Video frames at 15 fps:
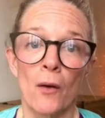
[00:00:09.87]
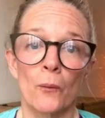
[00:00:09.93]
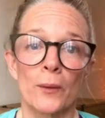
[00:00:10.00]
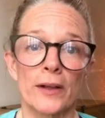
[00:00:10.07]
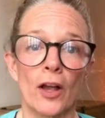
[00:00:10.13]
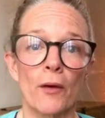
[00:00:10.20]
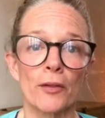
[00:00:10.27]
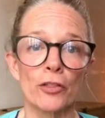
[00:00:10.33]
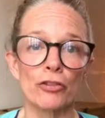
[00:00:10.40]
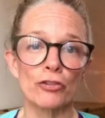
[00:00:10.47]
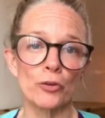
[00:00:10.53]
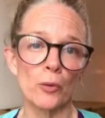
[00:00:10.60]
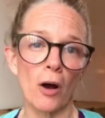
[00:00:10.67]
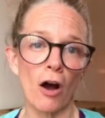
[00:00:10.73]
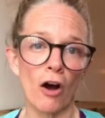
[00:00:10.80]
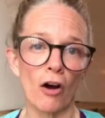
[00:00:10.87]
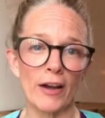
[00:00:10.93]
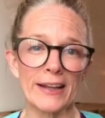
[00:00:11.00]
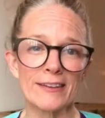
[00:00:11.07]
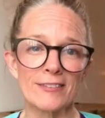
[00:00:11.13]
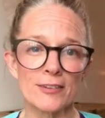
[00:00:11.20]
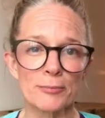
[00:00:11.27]
We're going through our
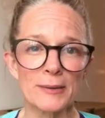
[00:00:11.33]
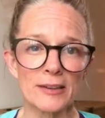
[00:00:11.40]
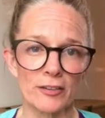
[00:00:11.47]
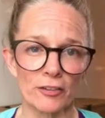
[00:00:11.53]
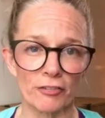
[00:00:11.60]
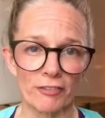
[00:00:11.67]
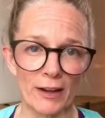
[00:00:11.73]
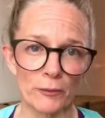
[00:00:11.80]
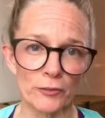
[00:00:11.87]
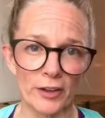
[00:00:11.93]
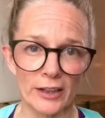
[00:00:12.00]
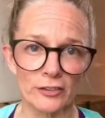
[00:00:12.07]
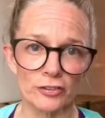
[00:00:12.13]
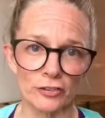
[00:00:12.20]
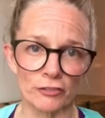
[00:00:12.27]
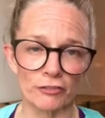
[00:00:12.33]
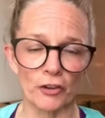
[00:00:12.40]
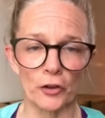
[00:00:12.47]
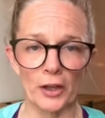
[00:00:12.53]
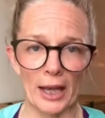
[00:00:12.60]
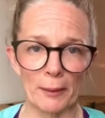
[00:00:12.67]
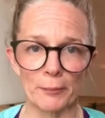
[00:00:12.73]
intermediate foundation
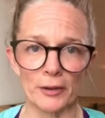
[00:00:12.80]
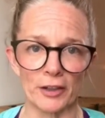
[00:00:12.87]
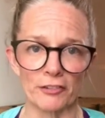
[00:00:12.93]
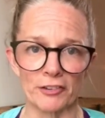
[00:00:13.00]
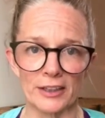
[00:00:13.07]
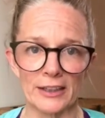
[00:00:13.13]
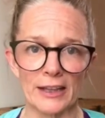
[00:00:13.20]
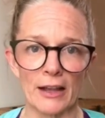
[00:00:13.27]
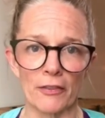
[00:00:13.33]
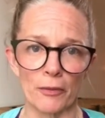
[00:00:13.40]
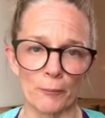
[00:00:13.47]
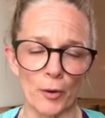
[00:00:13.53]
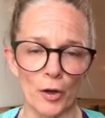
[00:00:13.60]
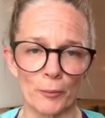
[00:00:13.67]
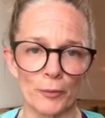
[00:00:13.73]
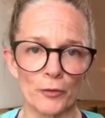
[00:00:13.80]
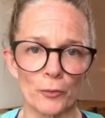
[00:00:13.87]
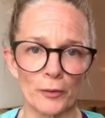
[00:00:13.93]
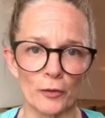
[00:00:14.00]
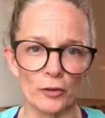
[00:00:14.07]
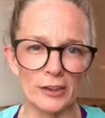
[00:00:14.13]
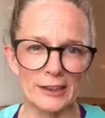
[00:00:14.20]
vocabulary at the moment.
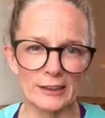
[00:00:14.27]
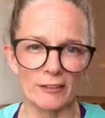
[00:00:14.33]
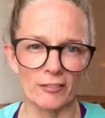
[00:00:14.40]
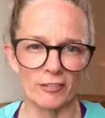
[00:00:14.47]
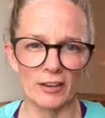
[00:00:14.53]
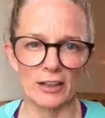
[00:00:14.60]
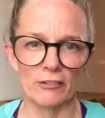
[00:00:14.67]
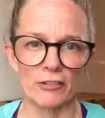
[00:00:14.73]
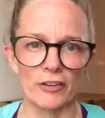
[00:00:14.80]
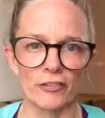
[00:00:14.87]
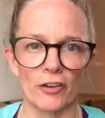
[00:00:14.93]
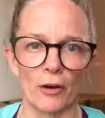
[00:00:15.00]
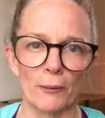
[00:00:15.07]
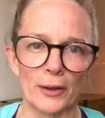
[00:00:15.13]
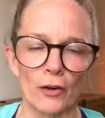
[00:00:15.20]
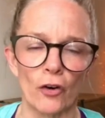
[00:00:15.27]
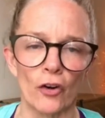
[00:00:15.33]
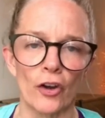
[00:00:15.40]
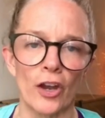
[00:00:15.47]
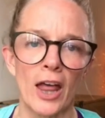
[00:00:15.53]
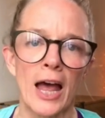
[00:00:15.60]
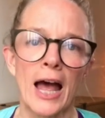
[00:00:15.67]
We've got a little series going
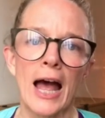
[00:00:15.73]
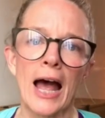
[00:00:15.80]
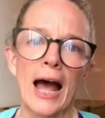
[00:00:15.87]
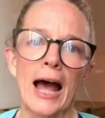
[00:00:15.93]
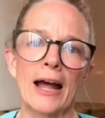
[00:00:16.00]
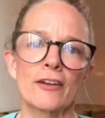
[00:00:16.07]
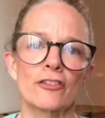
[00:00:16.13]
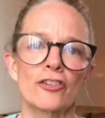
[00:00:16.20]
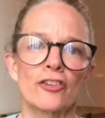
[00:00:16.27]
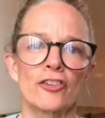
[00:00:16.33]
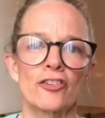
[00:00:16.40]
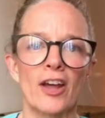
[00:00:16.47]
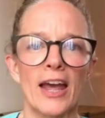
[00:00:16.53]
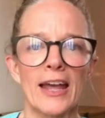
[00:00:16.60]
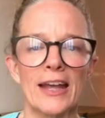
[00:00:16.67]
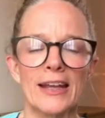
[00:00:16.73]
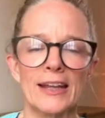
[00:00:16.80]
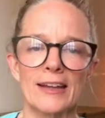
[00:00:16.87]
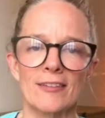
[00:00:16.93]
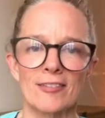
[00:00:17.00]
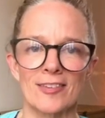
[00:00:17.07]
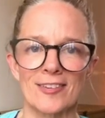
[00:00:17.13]
on, and today
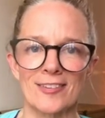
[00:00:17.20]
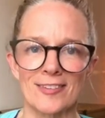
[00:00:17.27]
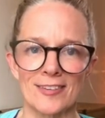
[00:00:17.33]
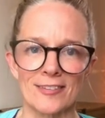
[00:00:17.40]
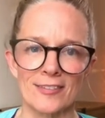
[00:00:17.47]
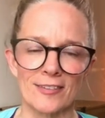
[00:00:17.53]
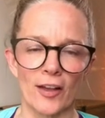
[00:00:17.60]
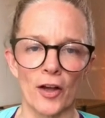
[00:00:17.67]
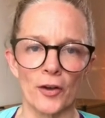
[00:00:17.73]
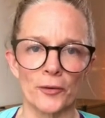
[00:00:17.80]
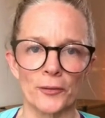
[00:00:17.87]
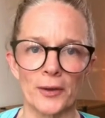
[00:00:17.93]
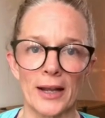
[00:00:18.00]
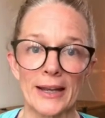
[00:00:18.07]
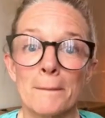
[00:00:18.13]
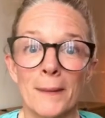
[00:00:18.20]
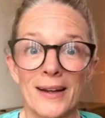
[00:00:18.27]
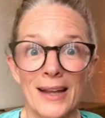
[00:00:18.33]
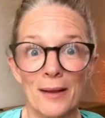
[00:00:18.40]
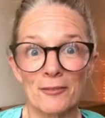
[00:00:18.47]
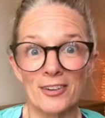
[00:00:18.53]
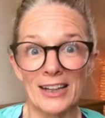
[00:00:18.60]
is the sissone. My
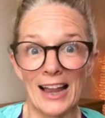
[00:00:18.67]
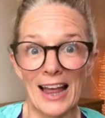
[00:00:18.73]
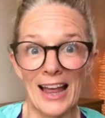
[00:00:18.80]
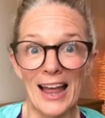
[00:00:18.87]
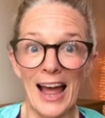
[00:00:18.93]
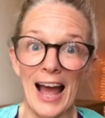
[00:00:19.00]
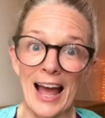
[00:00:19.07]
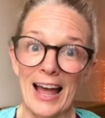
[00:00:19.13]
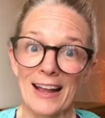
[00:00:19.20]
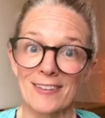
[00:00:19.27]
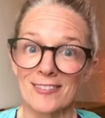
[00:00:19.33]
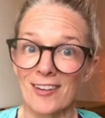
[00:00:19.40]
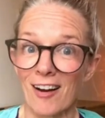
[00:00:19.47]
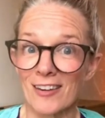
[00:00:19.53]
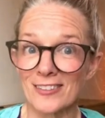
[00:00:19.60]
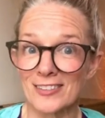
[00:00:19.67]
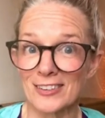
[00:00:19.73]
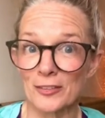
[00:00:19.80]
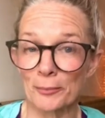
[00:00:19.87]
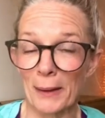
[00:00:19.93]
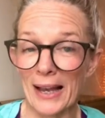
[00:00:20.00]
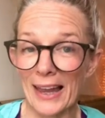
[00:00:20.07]
name's Claire, and I
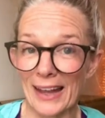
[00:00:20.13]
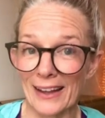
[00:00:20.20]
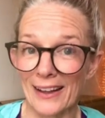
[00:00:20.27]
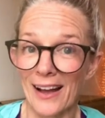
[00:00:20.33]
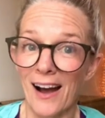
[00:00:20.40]
teach ballet.